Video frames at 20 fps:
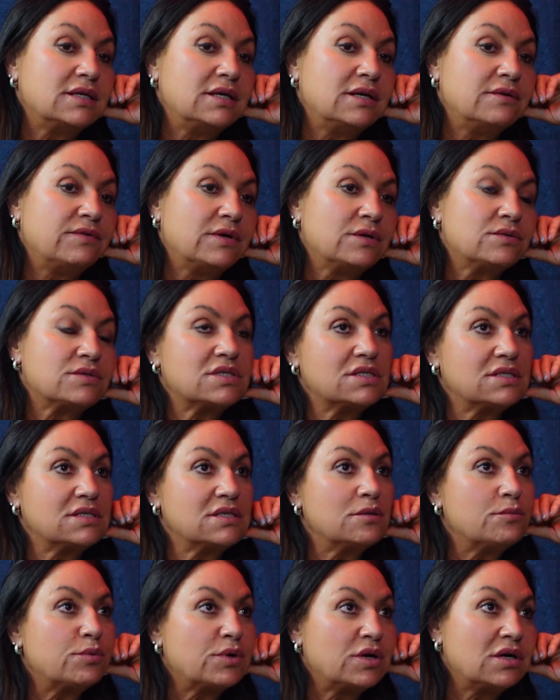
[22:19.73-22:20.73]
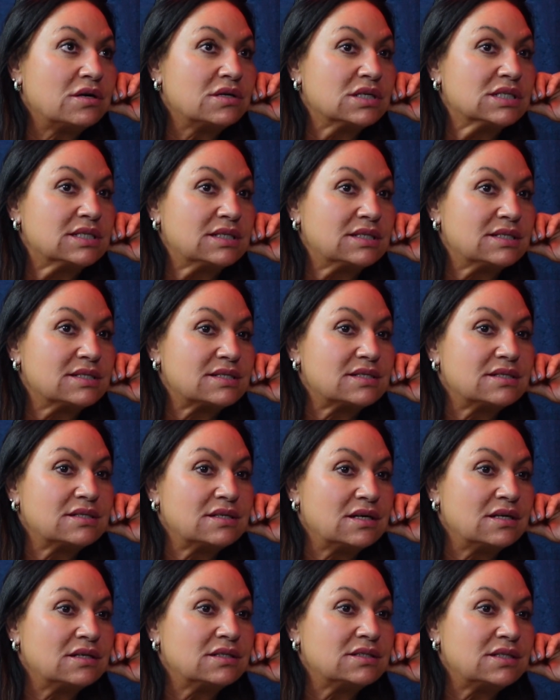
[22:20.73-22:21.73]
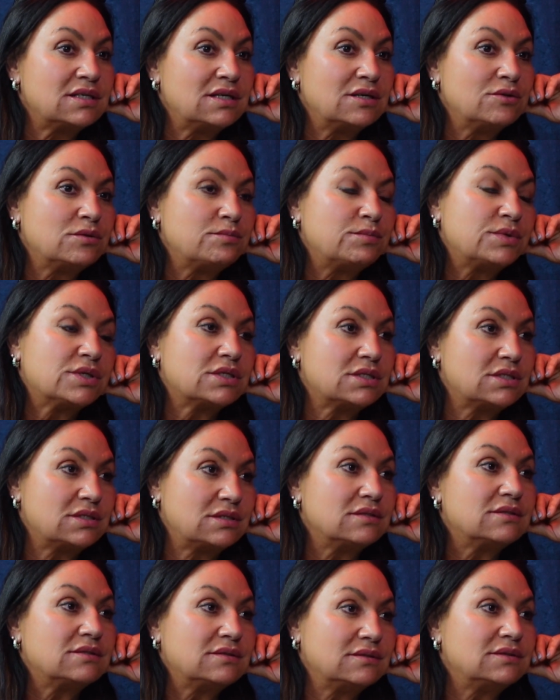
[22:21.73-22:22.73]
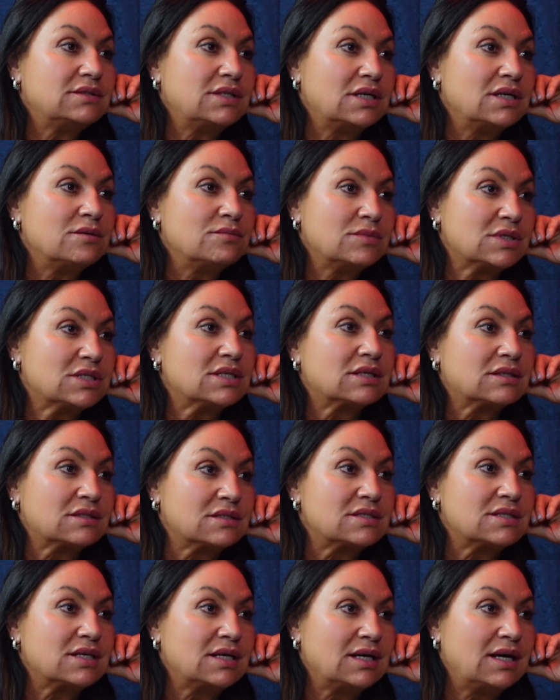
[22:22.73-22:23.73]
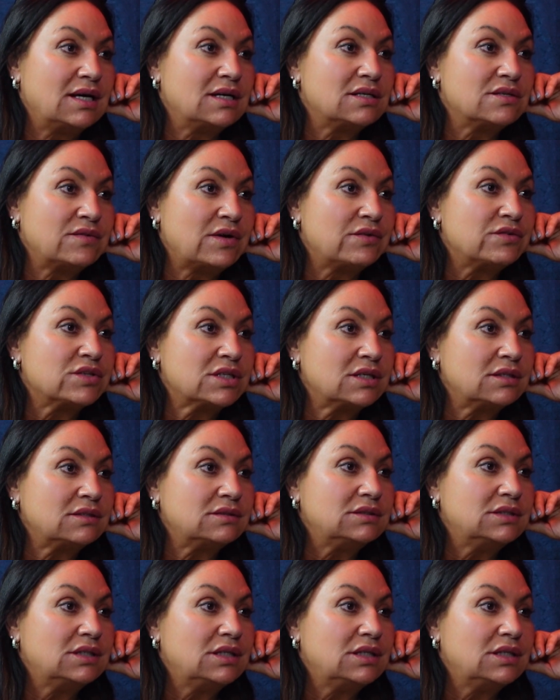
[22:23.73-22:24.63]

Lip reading: if I was to see a priority list in Ireland, I would put dying with dignity ahead of everything,